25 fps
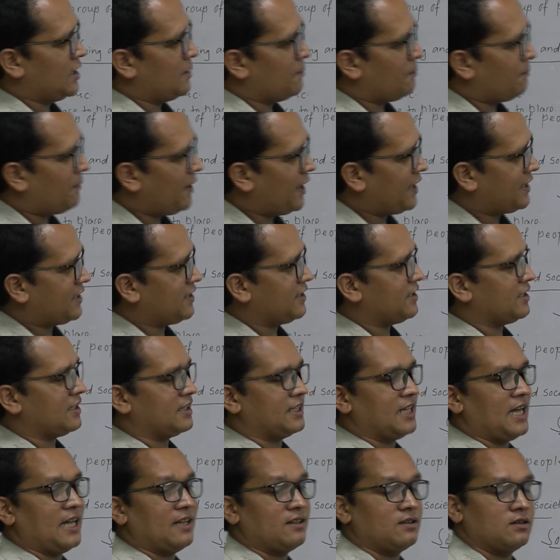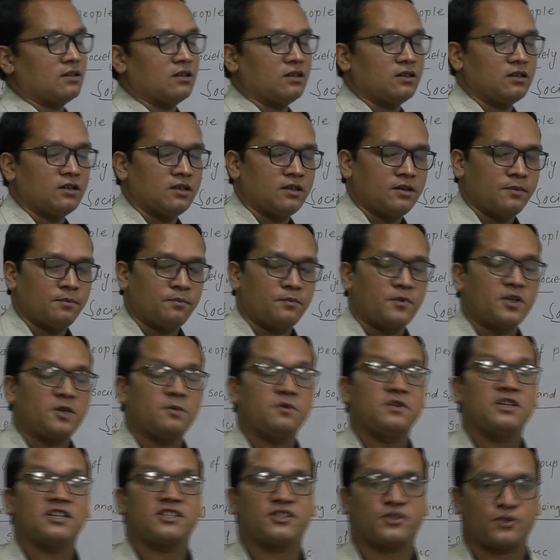better than the
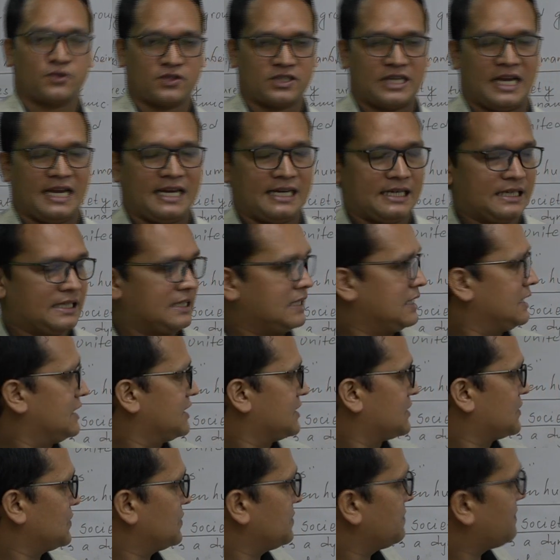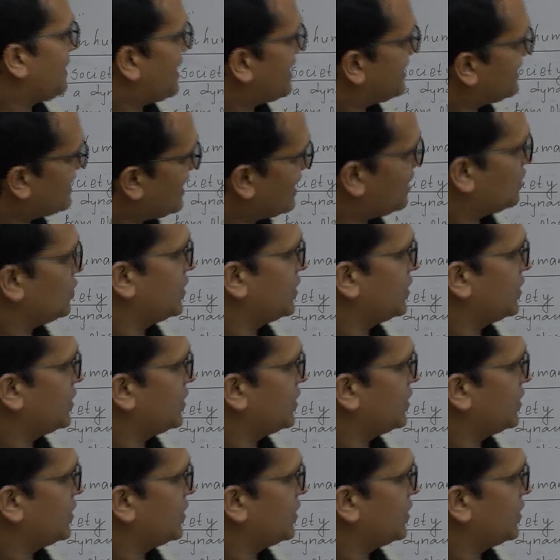previous society. So by that